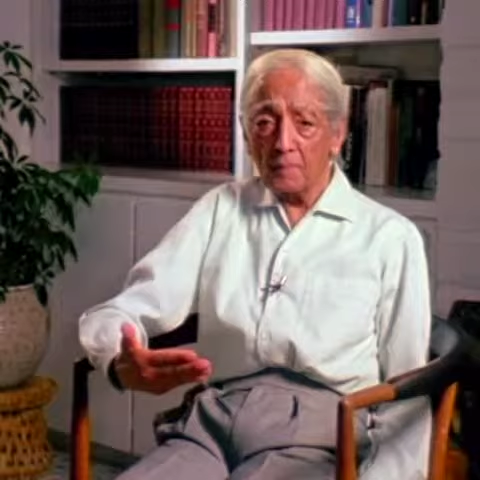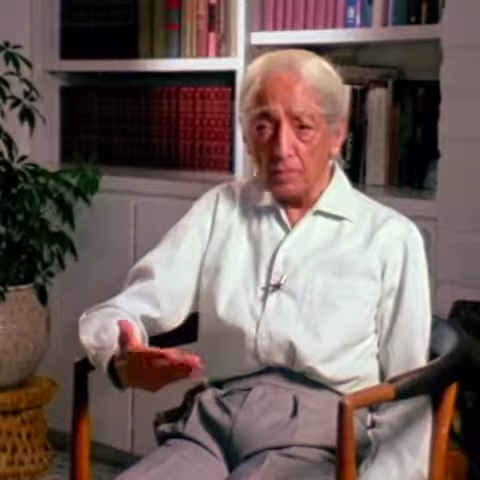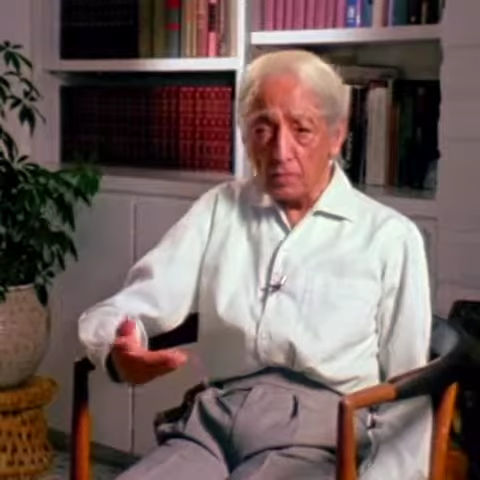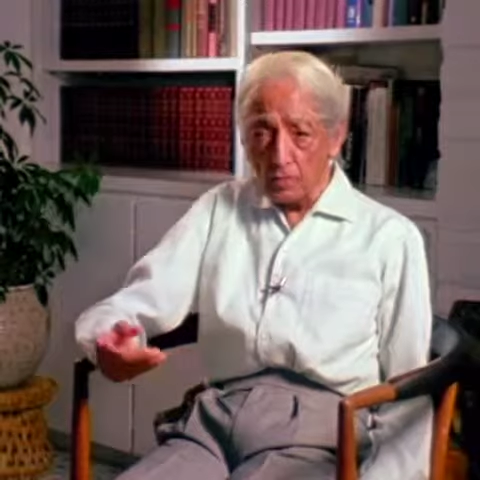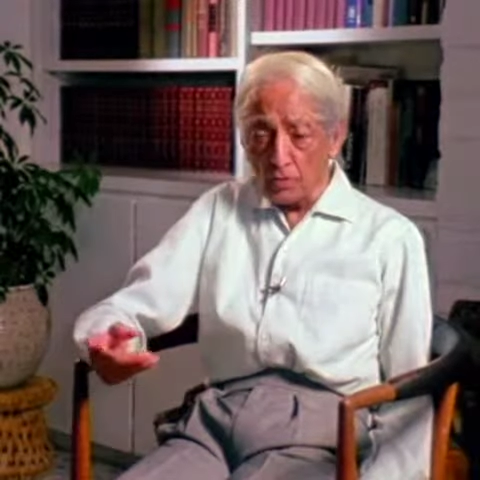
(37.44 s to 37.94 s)

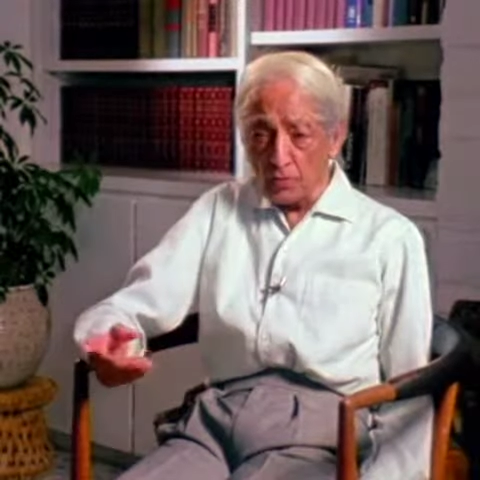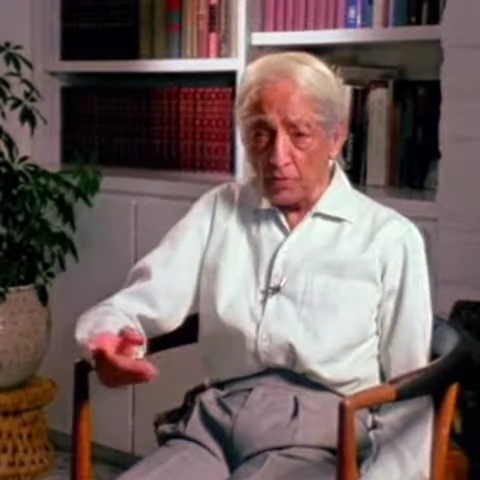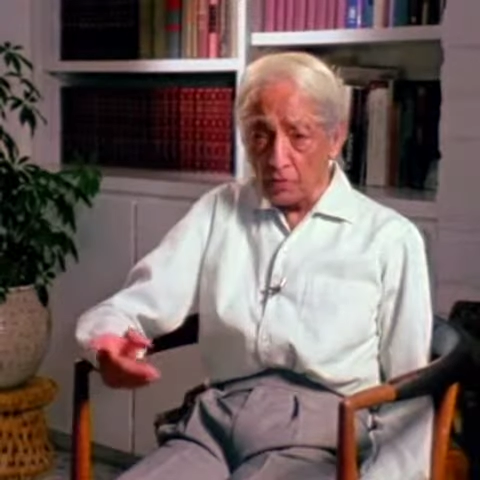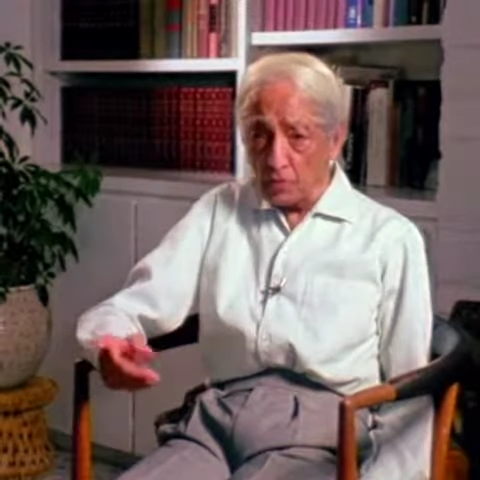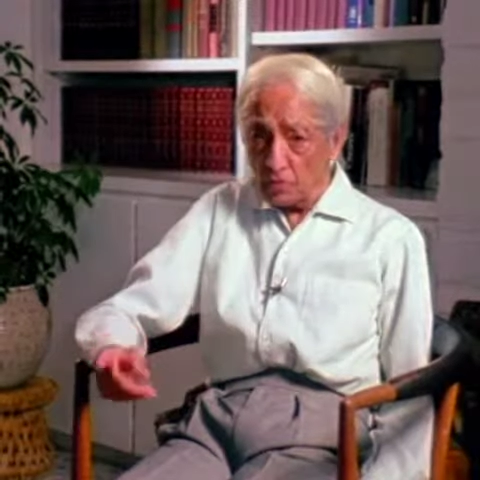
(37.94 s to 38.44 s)
You know, if
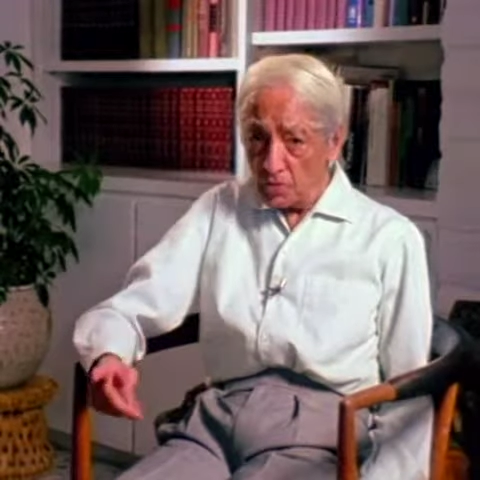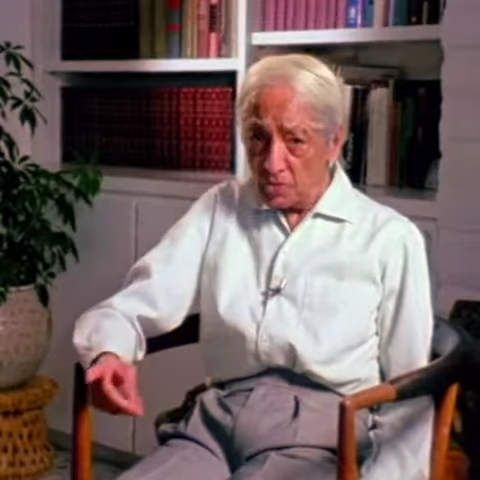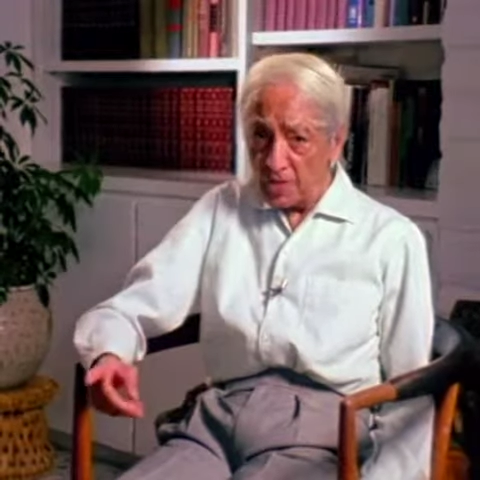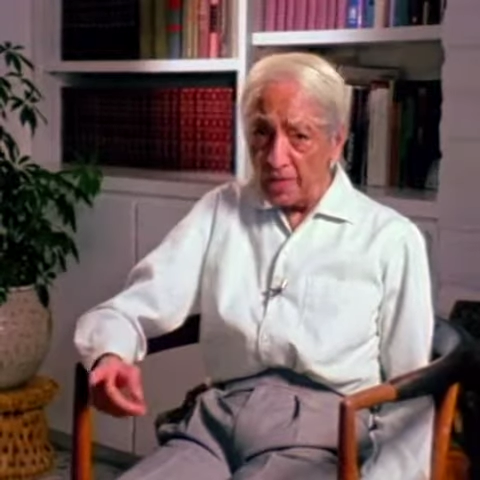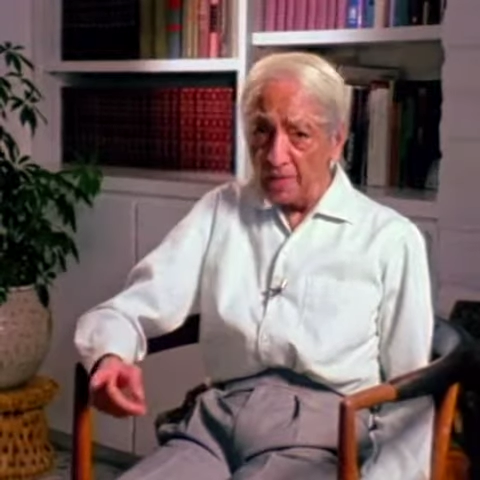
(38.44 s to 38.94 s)
you don't
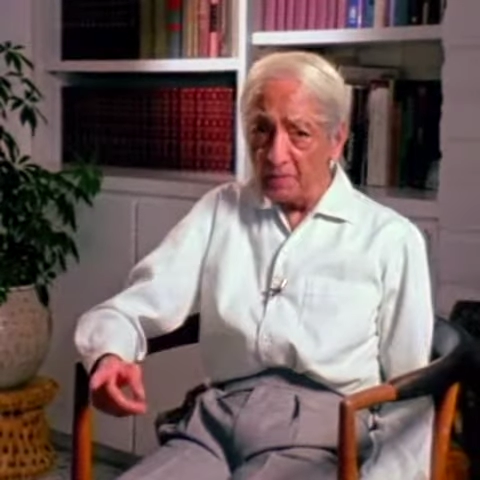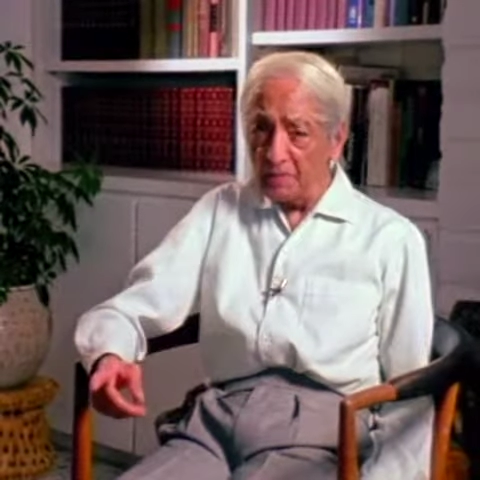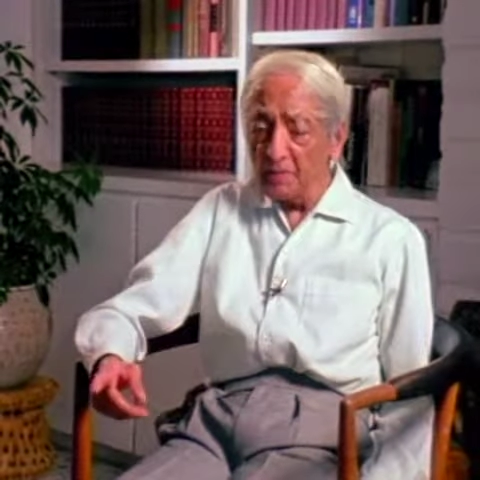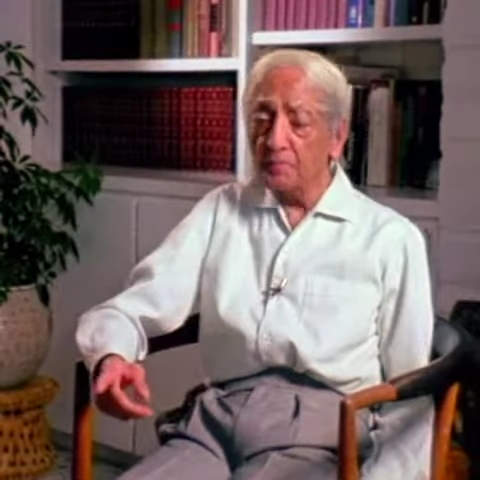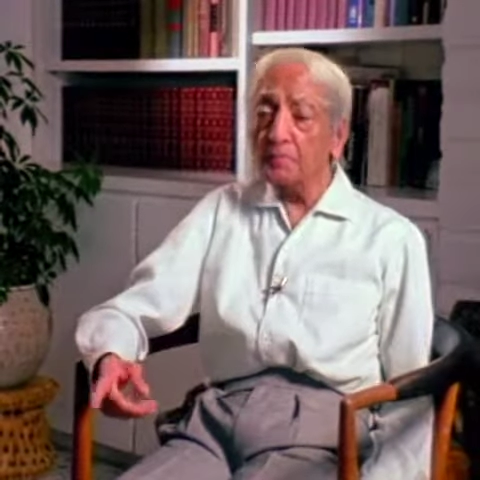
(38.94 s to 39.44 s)
change,
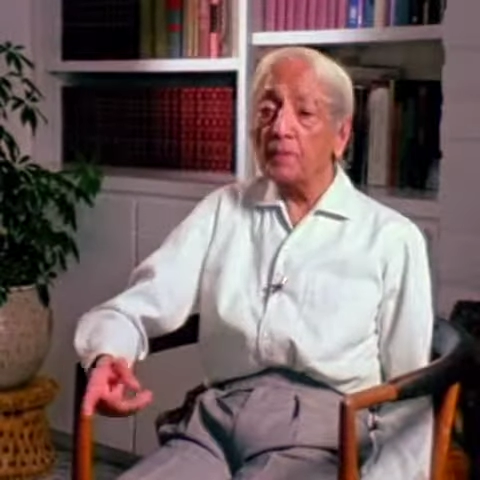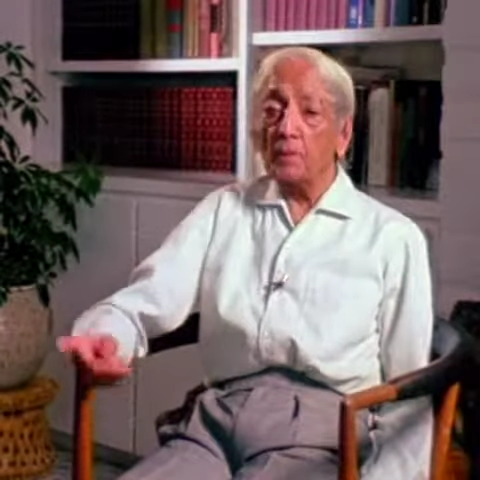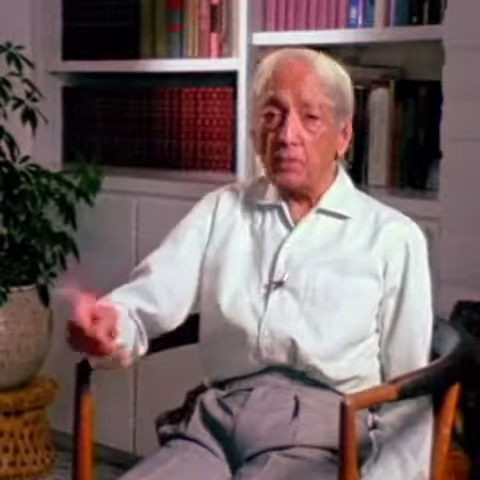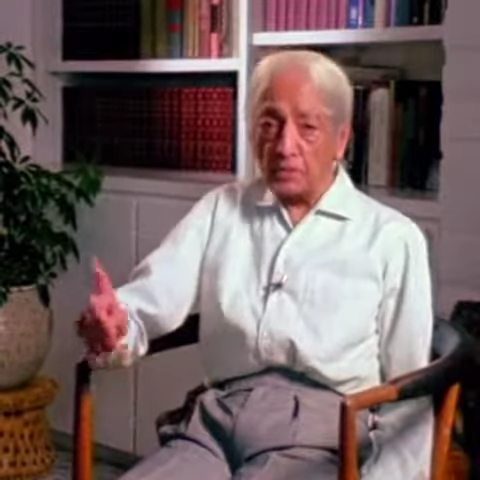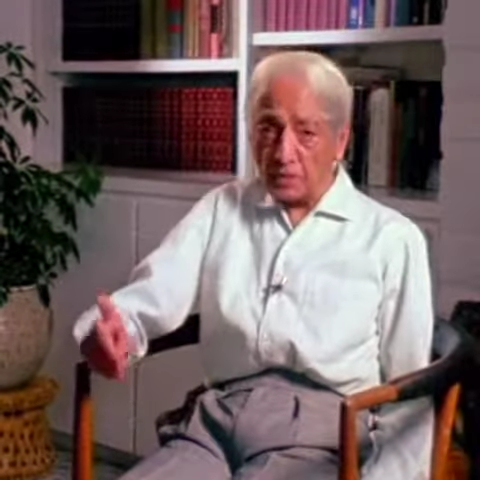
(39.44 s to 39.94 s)

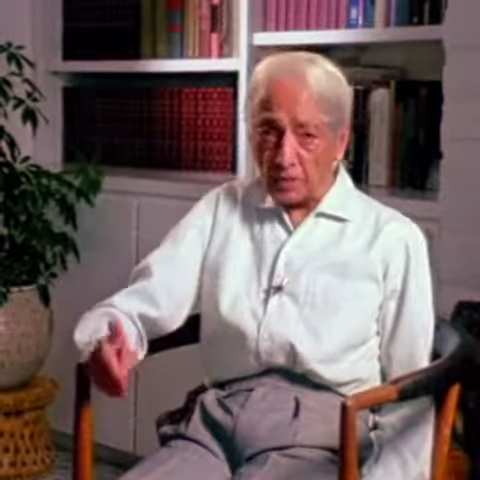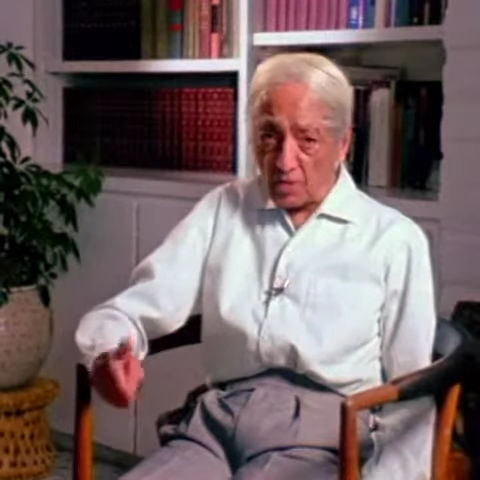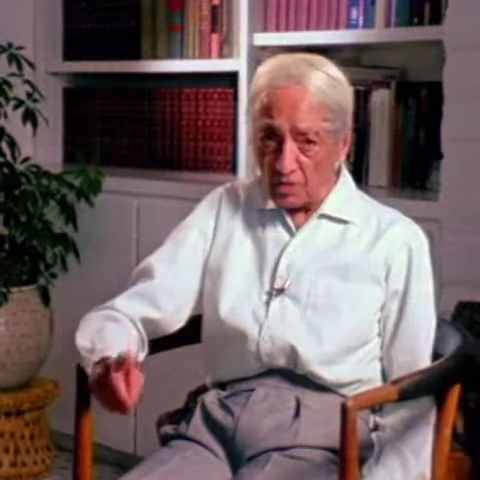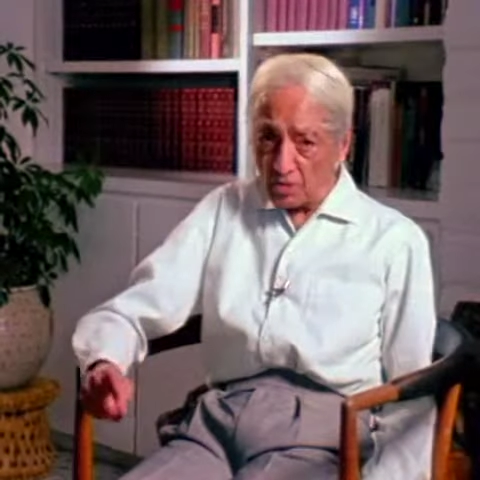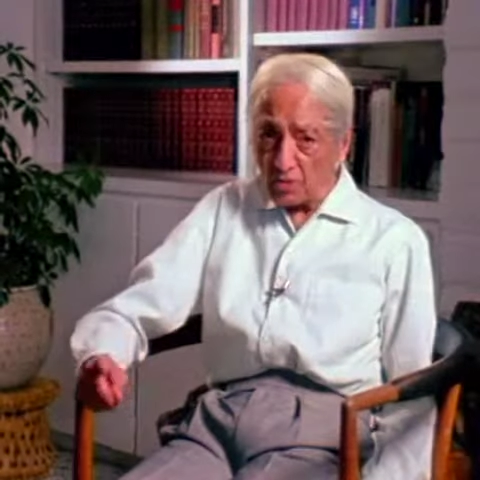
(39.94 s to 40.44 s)
what the
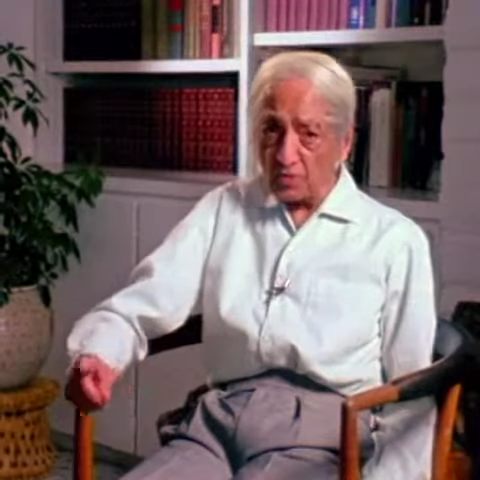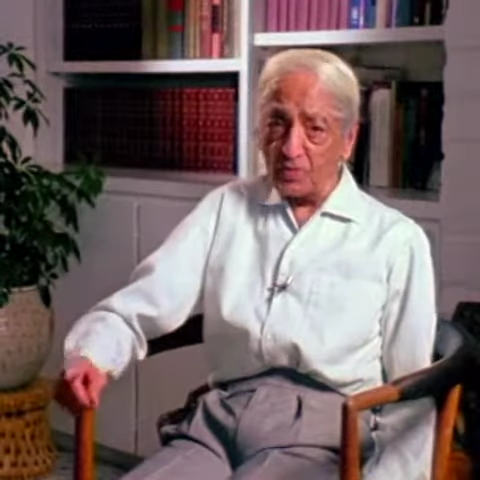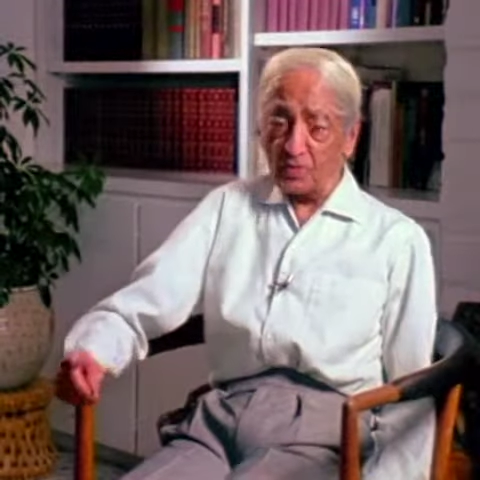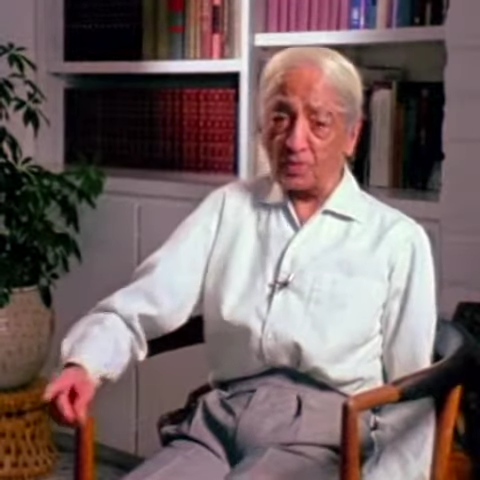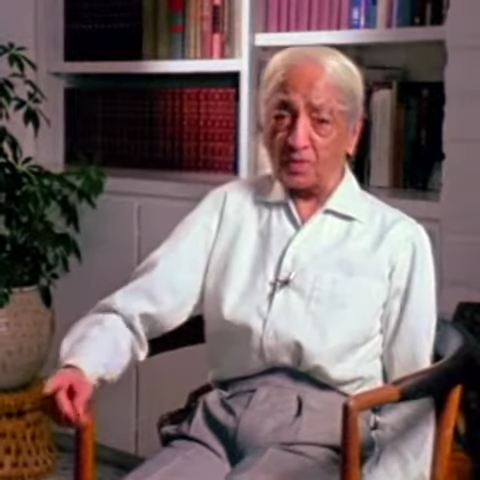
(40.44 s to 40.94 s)

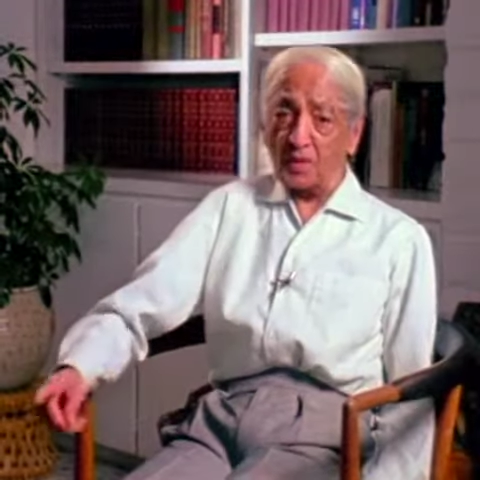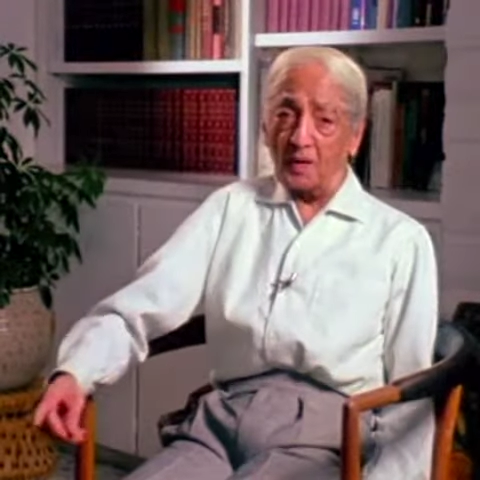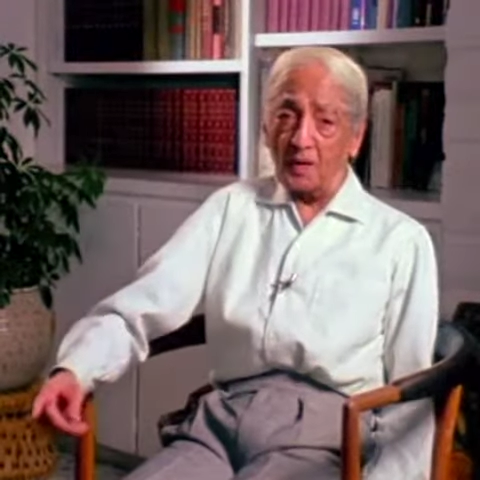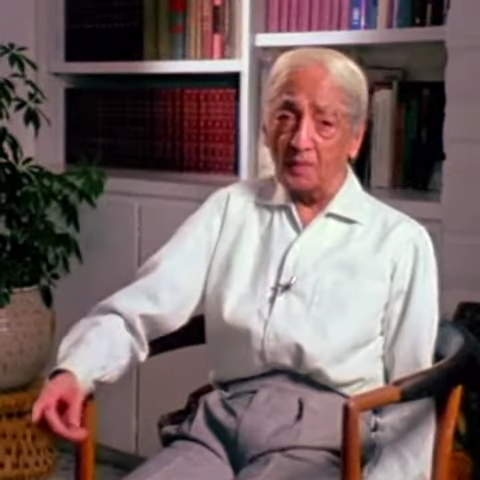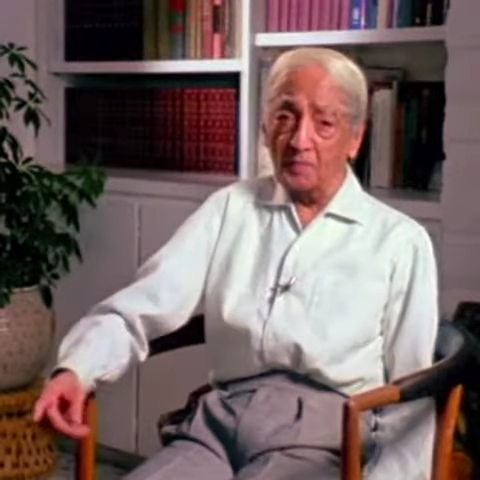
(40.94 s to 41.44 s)
consequences are.